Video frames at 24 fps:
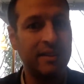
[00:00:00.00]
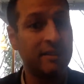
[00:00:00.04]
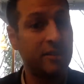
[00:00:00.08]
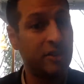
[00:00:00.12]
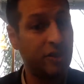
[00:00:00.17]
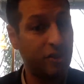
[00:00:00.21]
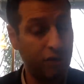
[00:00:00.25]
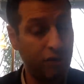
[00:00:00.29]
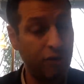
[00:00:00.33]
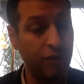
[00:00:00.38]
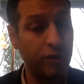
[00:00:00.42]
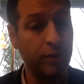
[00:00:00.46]

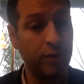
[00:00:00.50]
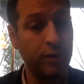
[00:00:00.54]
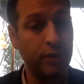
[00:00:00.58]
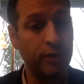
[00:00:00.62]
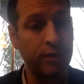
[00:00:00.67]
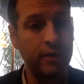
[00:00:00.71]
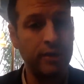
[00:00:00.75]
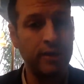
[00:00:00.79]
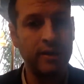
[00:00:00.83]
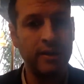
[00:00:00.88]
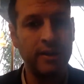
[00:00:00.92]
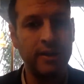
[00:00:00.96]
It's true.
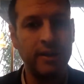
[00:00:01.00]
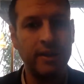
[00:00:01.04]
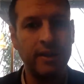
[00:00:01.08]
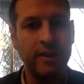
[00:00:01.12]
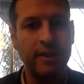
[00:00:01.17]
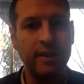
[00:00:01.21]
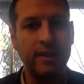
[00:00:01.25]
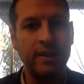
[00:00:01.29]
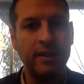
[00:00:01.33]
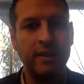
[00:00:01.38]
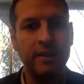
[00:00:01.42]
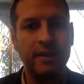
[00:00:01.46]

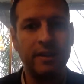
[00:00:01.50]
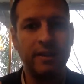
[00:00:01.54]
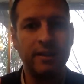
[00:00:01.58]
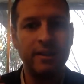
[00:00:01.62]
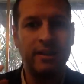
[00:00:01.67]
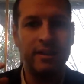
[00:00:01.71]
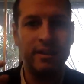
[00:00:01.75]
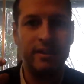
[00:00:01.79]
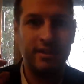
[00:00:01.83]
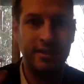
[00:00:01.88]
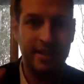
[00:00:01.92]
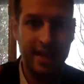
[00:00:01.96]

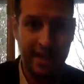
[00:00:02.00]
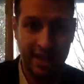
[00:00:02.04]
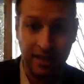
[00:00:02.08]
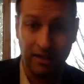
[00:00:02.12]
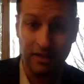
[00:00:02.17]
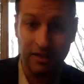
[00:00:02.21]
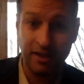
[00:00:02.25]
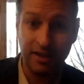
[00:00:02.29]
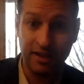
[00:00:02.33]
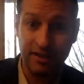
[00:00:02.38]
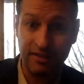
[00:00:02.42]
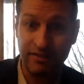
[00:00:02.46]
Take a
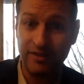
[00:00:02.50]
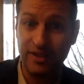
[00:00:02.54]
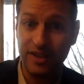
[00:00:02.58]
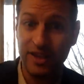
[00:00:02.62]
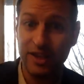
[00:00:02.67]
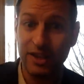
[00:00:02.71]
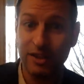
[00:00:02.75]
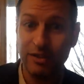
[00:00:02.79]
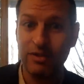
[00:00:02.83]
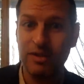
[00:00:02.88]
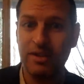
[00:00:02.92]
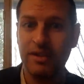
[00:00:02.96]
look at the
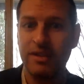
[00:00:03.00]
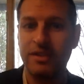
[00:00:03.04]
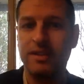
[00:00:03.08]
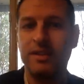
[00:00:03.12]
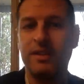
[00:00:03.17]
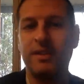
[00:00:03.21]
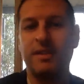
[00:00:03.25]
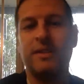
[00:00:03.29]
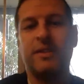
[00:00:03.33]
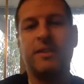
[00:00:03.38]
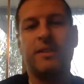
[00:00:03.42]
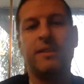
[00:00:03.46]
videos.
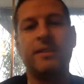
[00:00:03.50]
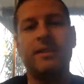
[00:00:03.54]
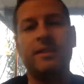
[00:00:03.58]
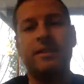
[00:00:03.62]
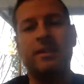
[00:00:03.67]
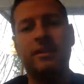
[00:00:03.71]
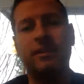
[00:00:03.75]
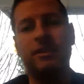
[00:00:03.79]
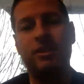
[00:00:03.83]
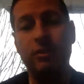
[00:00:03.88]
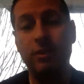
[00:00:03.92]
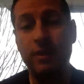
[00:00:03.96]

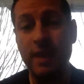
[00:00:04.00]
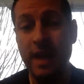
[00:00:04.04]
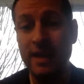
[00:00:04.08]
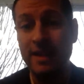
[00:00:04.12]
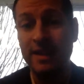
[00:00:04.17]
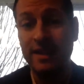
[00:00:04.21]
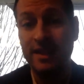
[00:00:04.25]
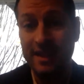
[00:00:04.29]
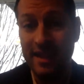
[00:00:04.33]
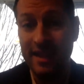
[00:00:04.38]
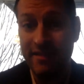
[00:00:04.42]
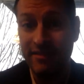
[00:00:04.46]

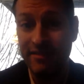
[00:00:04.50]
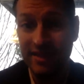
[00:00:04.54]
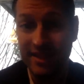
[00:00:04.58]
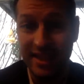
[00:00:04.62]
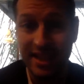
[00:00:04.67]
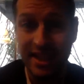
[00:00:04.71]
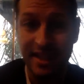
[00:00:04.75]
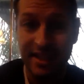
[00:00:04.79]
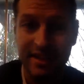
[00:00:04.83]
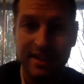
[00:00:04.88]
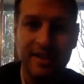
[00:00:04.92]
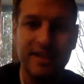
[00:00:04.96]

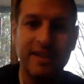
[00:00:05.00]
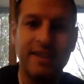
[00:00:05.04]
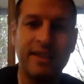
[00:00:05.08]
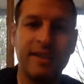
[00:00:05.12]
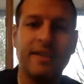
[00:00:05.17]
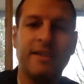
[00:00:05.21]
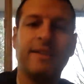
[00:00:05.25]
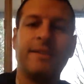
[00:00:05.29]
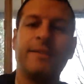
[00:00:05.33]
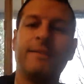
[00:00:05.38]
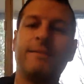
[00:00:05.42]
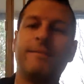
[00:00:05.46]
2017.
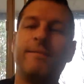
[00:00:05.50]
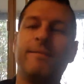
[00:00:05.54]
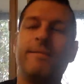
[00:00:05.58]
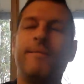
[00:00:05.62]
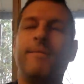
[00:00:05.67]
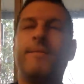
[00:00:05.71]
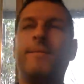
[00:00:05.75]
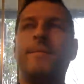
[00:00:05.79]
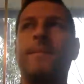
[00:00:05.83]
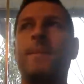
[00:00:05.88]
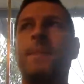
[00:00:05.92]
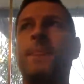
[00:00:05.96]

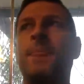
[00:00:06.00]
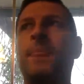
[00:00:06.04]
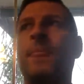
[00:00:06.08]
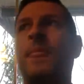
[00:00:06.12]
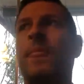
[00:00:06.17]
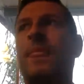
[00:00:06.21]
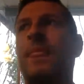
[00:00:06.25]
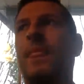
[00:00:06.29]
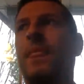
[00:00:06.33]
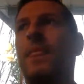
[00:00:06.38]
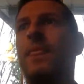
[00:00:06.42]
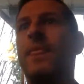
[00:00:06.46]

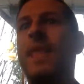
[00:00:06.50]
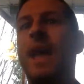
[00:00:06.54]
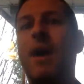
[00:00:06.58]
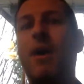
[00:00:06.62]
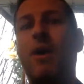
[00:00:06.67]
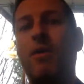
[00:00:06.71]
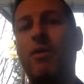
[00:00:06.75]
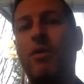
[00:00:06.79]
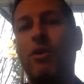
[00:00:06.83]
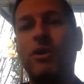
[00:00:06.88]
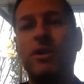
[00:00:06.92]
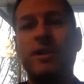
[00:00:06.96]

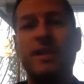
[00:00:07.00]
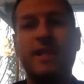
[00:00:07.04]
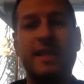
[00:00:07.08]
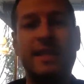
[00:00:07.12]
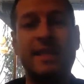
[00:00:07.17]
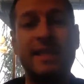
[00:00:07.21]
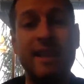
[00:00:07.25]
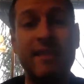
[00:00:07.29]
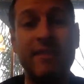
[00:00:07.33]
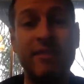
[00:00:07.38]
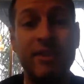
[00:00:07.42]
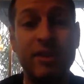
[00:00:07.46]
Now Aurora's at
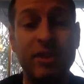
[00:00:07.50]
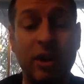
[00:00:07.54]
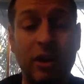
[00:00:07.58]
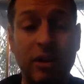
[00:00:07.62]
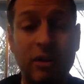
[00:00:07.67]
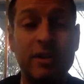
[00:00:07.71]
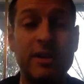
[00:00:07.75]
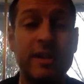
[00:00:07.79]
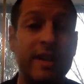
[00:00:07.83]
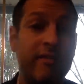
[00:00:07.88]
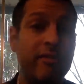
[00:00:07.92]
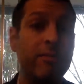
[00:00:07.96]

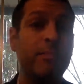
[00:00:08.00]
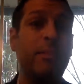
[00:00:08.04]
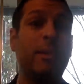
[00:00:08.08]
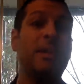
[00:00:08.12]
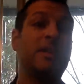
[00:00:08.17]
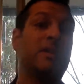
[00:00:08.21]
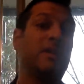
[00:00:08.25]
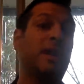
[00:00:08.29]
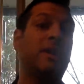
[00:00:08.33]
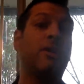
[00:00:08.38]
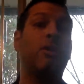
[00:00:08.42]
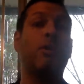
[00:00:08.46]
$7 and
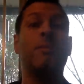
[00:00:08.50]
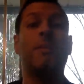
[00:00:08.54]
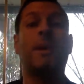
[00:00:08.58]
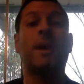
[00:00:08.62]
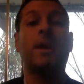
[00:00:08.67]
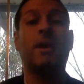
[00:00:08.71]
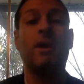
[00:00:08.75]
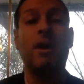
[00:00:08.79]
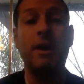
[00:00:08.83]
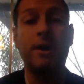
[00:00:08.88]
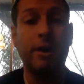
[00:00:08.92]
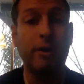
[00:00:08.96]
everybody's like, oh my
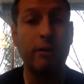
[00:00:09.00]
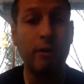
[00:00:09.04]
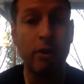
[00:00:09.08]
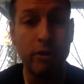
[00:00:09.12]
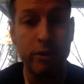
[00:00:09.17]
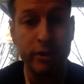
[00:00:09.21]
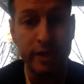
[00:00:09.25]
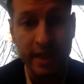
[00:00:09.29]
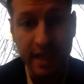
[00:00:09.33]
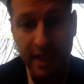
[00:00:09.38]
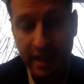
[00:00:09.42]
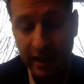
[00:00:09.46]
God,
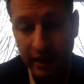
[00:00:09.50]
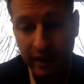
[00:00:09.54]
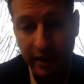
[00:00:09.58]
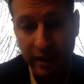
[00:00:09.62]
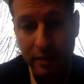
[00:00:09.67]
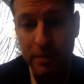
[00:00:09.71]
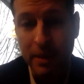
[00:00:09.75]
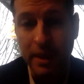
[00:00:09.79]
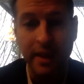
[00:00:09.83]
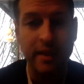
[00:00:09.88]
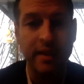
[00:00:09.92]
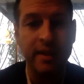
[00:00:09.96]
Aurora's
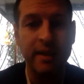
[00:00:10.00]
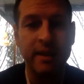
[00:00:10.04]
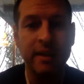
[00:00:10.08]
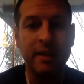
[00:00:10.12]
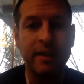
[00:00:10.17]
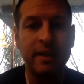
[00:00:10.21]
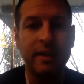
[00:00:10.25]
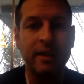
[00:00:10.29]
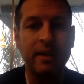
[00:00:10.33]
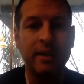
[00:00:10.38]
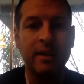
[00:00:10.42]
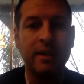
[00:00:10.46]
killing me.
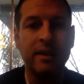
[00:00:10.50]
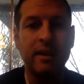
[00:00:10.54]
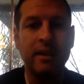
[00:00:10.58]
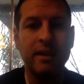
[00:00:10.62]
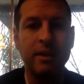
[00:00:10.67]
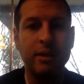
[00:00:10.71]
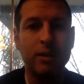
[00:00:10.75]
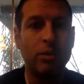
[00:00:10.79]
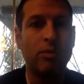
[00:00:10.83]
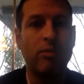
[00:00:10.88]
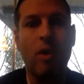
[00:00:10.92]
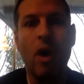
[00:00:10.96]

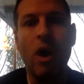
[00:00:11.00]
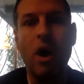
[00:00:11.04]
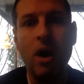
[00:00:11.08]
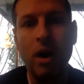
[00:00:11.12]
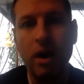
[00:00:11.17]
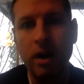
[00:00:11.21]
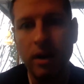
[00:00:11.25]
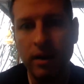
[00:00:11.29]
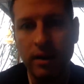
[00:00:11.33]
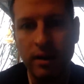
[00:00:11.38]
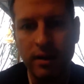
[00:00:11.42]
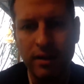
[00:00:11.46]
You were
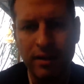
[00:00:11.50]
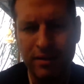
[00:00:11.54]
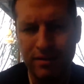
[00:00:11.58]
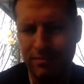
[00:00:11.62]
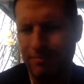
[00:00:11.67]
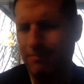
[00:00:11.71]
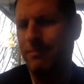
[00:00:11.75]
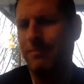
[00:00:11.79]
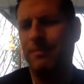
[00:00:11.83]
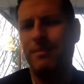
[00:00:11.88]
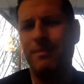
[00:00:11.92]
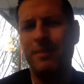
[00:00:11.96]
wrong.
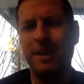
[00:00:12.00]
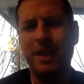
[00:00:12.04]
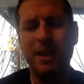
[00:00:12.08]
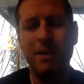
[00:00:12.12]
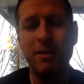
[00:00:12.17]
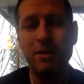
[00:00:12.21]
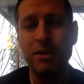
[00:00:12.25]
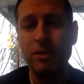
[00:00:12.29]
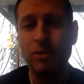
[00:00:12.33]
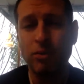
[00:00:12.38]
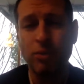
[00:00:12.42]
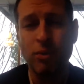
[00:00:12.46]
Like I
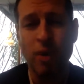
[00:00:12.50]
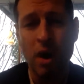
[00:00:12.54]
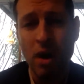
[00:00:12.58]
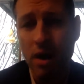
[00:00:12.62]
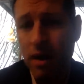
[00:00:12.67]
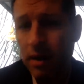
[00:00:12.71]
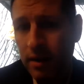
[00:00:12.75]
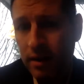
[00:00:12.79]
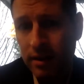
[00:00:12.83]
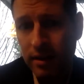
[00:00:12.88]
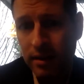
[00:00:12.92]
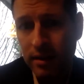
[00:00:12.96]
was
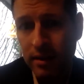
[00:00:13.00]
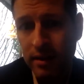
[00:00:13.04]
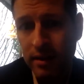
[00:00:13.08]
wrong?